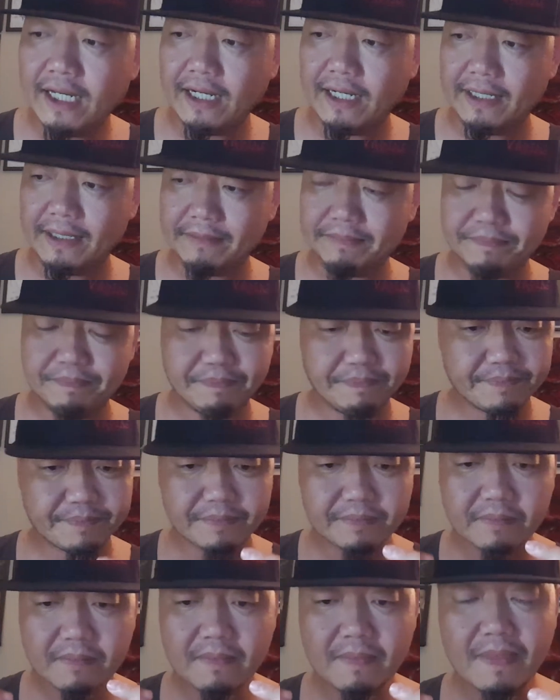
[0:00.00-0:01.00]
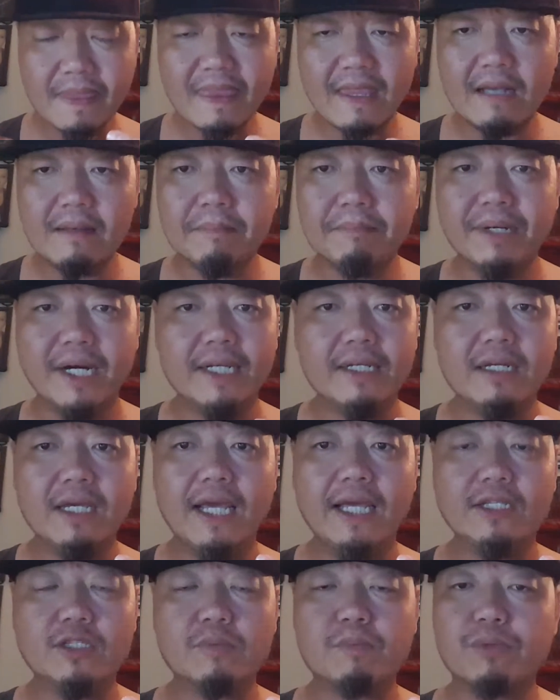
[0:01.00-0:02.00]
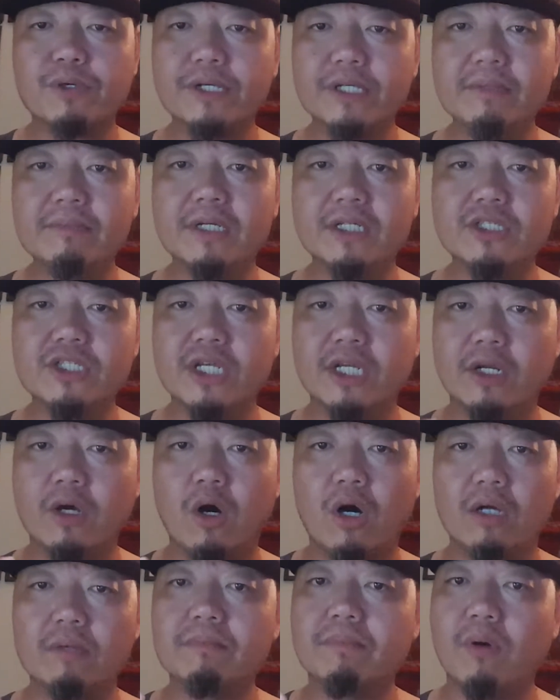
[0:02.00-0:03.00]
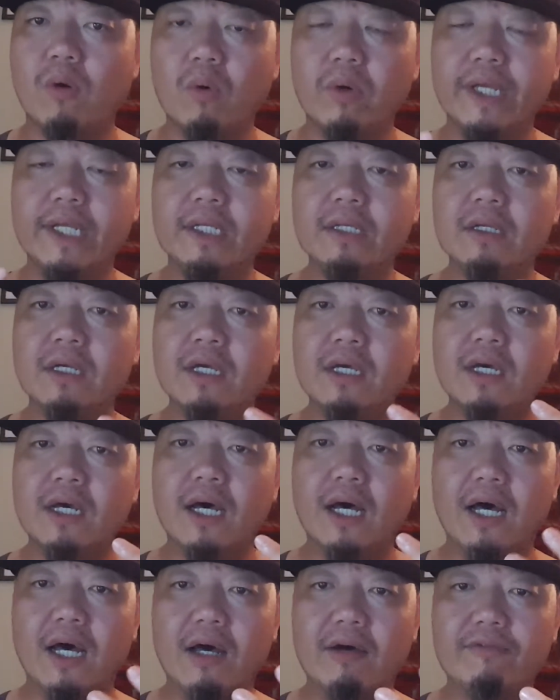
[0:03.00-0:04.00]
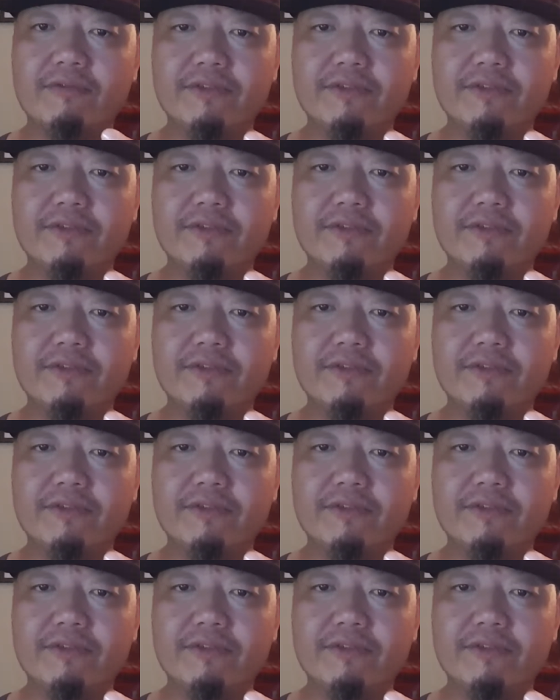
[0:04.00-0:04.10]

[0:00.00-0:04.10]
Um, but it's pretty much an on-point uh,